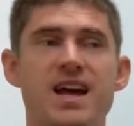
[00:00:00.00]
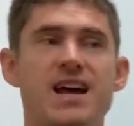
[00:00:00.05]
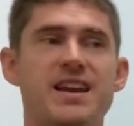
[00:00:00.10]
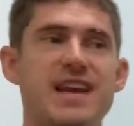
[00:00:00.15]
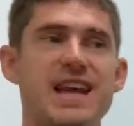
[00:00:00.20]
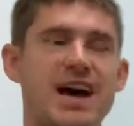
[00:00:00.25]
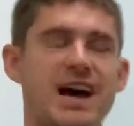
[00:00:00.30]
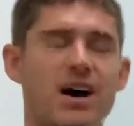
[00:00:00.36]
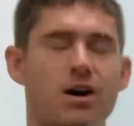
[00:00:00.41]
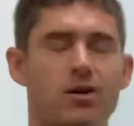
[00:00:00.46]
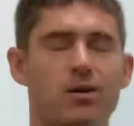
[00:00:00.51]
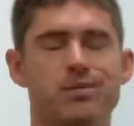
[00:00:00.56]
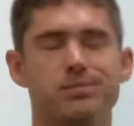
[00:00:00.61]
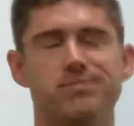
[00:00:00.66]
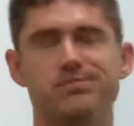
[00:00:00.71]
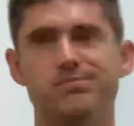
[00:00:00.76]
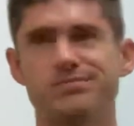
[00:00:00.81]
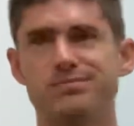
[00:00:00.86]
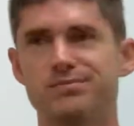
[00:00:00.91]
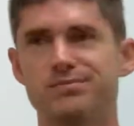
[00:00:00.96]

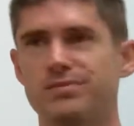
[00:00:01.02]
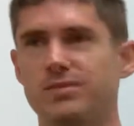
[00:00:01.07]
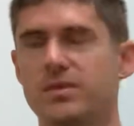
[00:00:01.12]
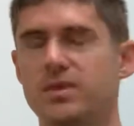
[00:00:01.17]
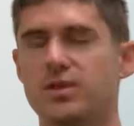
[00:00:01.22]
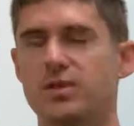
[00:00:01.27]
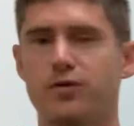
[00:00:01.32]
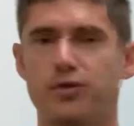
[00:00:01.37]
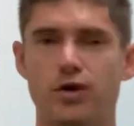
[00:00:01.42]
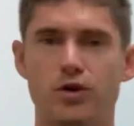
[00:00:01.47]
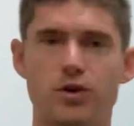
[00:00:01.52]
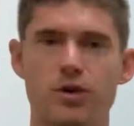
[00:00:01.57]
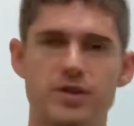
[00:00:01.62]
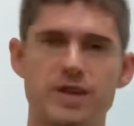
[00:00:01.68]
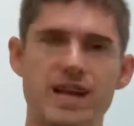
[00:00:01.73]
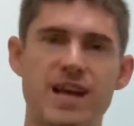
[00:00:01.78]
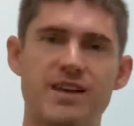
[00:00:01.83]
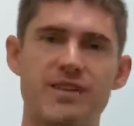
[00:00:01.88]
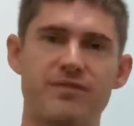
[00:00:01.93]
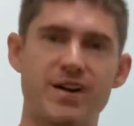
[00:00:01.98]
Now, you've
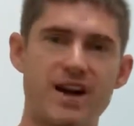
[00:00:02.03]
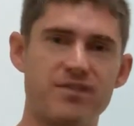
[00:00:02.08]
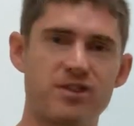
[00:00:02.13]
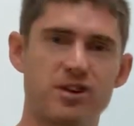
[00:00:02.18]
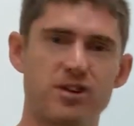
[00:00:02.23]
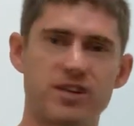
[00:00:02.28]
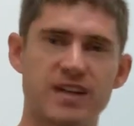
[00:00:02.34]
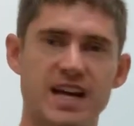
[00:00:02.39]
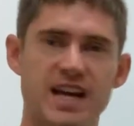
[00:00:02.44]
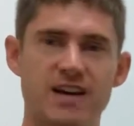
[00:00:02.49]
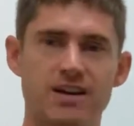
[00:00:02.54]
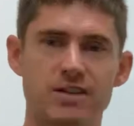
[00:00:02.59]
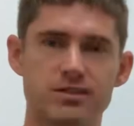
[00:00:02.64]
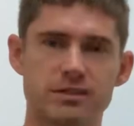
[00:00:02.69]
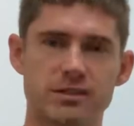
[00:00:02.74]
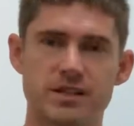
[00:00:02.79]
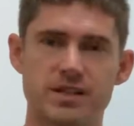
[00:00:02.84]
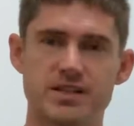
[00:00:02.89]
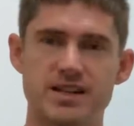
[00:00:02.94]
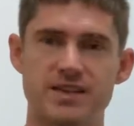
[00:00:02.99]
heard that 500
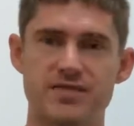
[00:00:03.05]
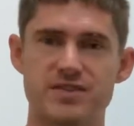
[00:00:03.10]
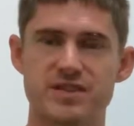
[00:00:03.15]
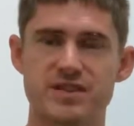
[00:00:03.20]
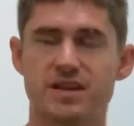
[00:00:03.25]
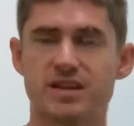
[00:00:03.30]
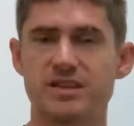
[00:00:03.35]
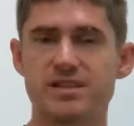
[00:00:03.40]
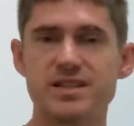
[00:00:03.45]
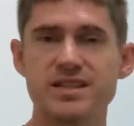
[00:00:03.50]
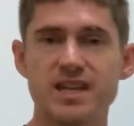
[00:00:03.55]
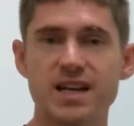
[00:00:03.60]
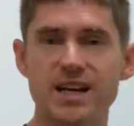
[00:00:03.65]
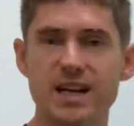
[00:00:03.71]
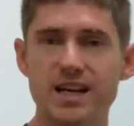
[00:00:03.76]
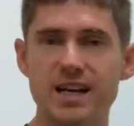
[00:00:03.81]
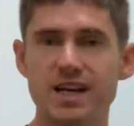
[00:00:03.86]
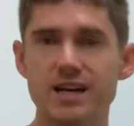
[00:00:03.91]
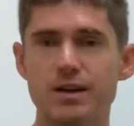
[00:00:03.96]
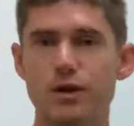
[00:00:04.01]
calorie deficit a
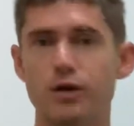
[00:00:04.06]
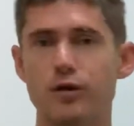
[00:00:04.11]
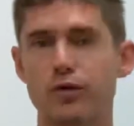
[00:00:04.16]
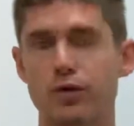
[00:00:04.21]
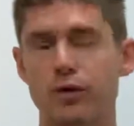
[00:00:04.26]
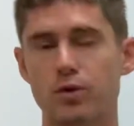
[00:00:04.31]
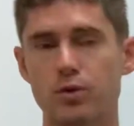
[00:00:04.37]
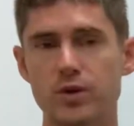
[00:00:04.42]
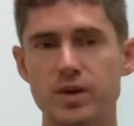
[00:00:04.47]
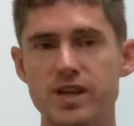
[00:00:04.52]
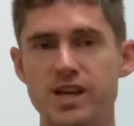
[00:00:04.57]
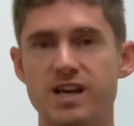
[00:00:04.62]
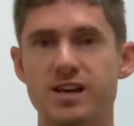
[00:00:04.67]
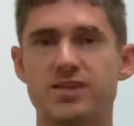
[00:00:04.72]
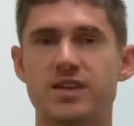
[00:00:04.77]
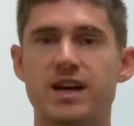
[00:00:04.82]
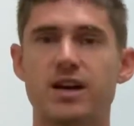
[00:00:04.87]
day over a week,